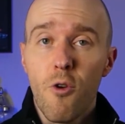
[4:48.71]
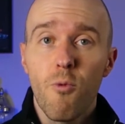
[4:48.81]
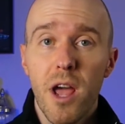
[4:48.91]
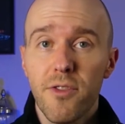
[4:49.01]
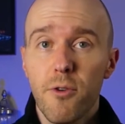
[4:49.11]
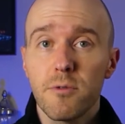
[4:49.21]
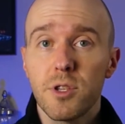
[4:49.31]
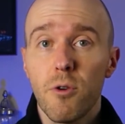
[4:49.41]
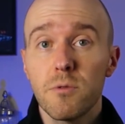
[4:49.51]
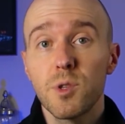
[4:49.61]
Write those
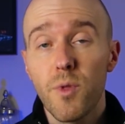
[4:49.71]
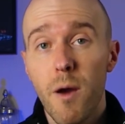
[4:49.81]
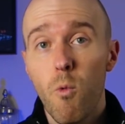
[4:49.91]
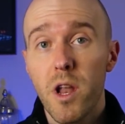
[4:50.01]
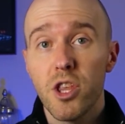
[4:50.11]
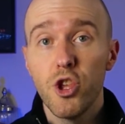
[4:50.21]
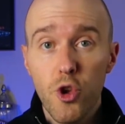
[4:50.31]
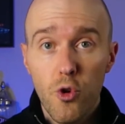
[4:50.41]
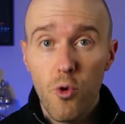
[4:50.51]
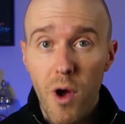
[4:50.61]
notes so that when
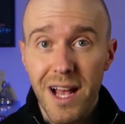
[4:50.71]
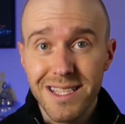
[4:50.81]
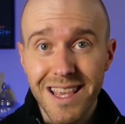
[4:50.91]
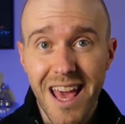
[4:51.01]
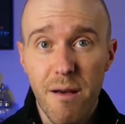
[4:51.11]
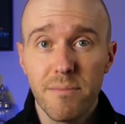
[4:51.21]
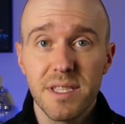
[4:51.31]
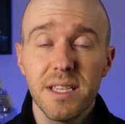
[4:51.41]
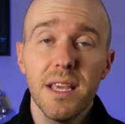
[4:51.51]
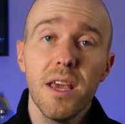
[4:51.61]
you, as the
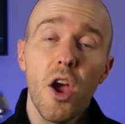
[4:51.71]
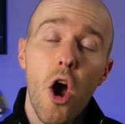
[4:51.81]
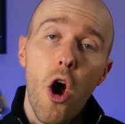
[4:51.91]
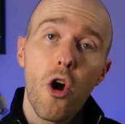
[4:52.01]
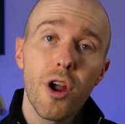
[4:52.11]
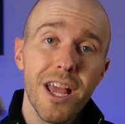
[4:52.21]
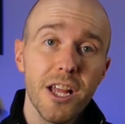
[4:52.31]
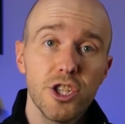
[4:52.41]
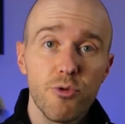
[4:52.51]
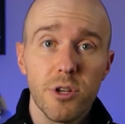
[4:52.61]
MC, are
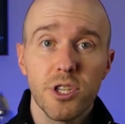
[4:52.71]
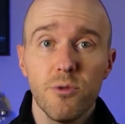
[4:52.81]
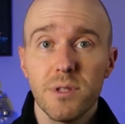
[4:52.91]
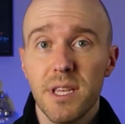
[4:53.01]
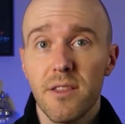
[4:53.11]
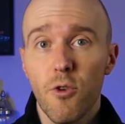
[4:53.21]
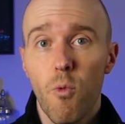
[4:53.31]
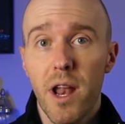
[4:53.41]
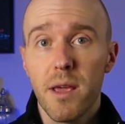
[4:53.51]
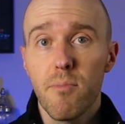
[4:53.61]
introducing the
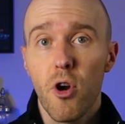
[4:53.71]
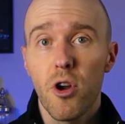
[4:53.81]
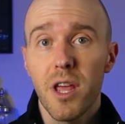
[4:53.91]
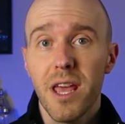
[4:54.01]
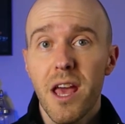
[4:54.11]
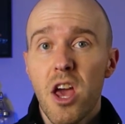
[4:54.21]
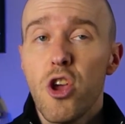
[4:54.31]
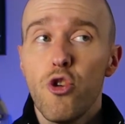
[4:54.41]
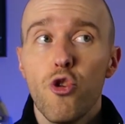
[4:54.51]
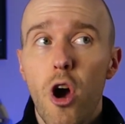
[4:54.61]
wedding party,
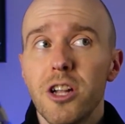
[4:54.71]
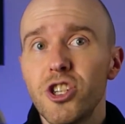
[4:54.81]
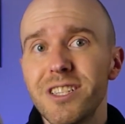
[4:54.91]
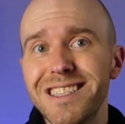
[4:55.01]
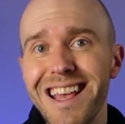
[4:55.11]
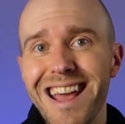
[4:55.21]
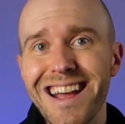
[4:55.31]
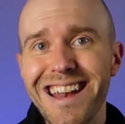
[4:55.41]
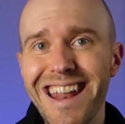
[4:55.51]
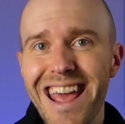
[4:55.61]
you're not just
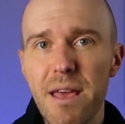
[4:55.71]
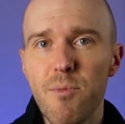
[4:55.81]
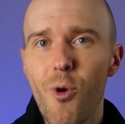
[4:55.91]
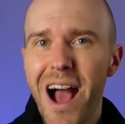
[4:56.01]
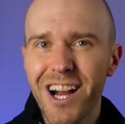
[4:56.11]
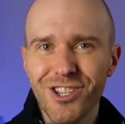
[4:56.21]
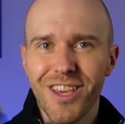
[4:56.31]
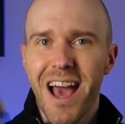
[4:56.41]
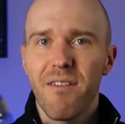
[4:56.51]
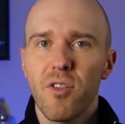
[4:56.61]
saying a name, you
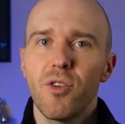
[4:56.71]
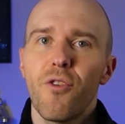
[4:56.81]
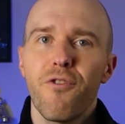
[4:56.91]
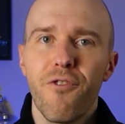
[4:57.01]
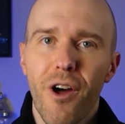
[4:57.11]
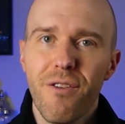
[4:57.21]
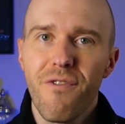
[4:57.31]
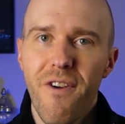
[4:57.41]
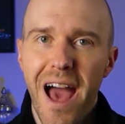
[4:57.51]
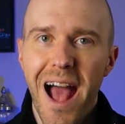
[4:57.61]
actually have a little fun
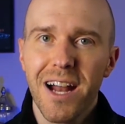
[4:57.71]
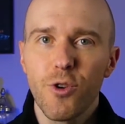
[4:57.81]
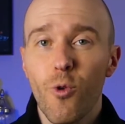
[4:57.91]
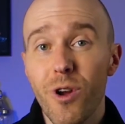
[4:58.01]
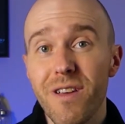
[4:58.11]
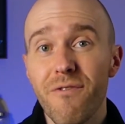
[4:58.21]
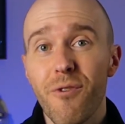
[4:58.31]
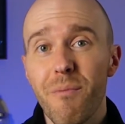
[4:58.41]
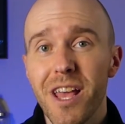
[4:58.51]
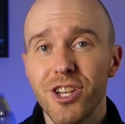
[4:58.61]
fact or
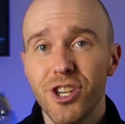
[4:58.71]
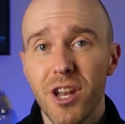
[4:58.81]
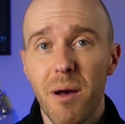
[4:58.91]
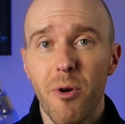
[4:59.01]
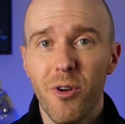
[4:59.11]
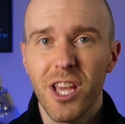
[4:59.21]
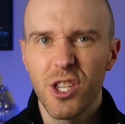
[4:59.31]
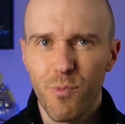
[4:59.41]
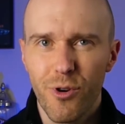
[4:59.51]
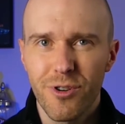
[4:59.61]
information about
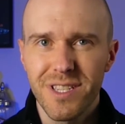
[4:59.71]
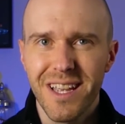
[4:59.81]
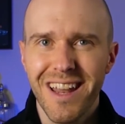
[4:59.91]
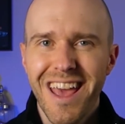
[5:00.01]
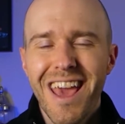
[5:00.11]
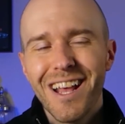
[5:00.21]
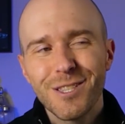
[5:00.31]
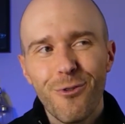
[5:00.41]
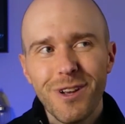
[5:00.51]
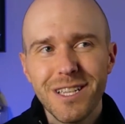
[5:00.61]
each person.
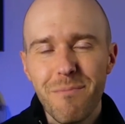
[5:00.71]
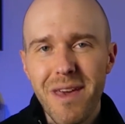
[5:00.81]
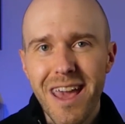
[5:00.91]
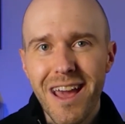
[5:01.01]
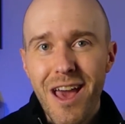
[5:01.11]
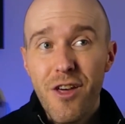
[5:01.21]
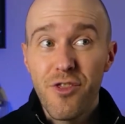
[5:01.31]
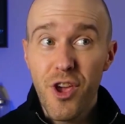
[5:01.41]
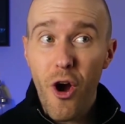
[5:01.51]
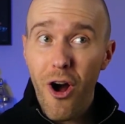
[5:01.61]
It's going to make make
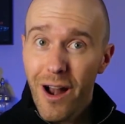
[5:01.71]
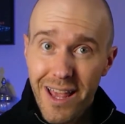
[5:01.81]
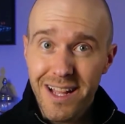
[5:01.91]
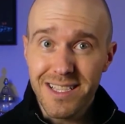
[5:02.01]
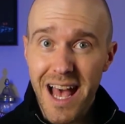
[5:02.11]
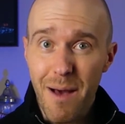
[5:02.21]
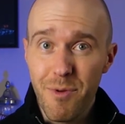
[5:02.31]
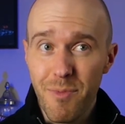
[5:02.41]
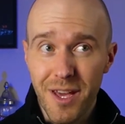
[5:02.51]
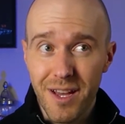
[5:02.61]
the audience
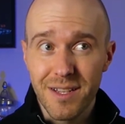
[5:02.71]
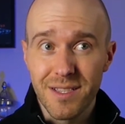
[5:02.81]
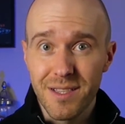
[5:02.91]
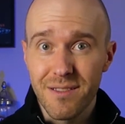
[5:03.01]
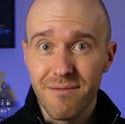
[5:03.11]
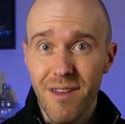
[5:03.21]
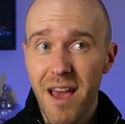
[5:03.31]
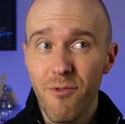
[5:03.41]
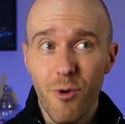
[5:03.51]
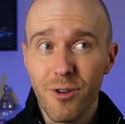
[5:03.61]
happy because
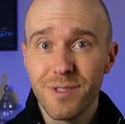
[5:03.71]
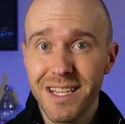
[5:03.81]
everyone who's